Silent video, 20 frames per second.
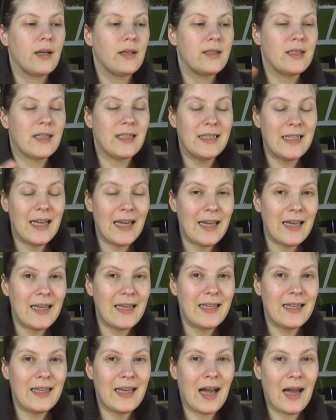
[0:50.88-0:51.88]

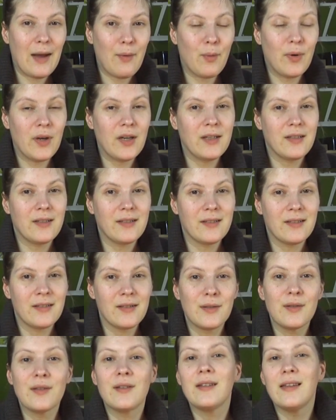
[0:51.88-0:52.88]
today I want to,
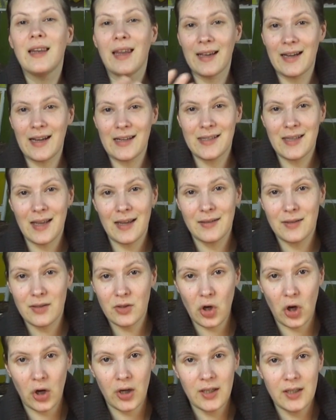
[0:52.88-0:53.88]
like I said,
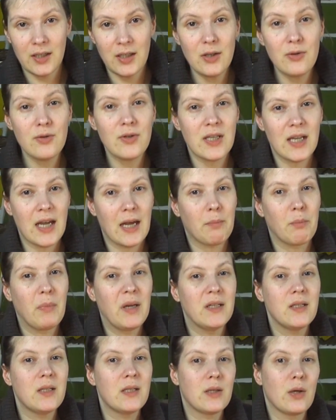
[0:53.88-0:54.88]
start a new
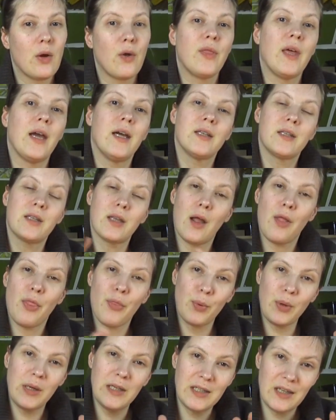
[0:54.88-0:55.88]
segment, so there's
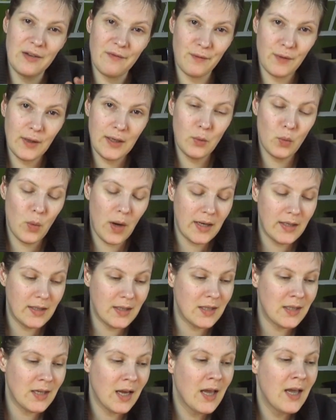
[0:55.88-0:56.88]
3 different
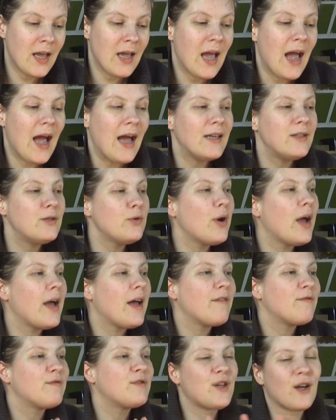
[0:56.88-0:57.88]
ones. I do
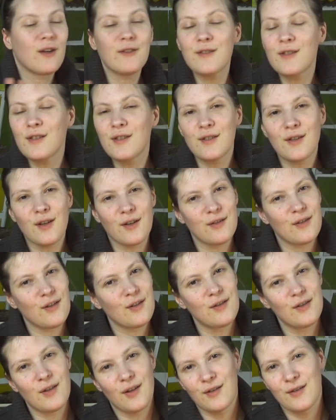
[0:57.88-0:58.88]
have tons and tons
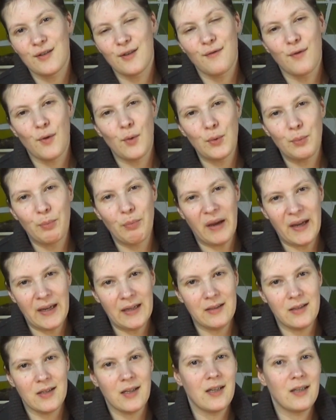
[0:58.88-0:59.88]
and tons of old
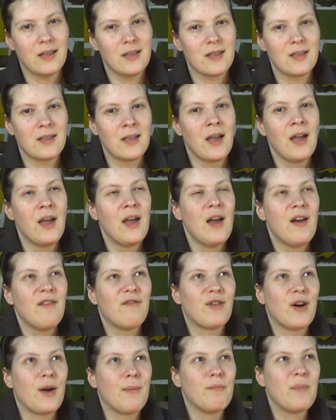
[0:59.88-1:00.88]
paintings
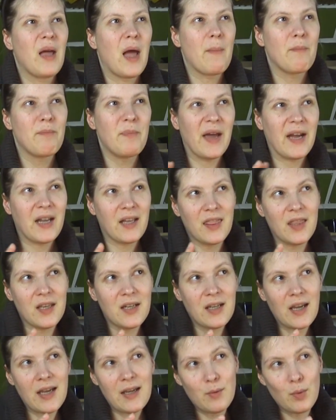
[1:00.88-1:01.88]
from back in the
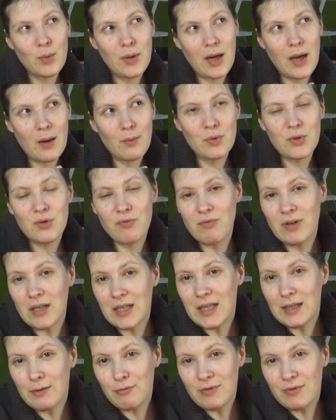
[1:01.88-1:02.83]
day when I was really,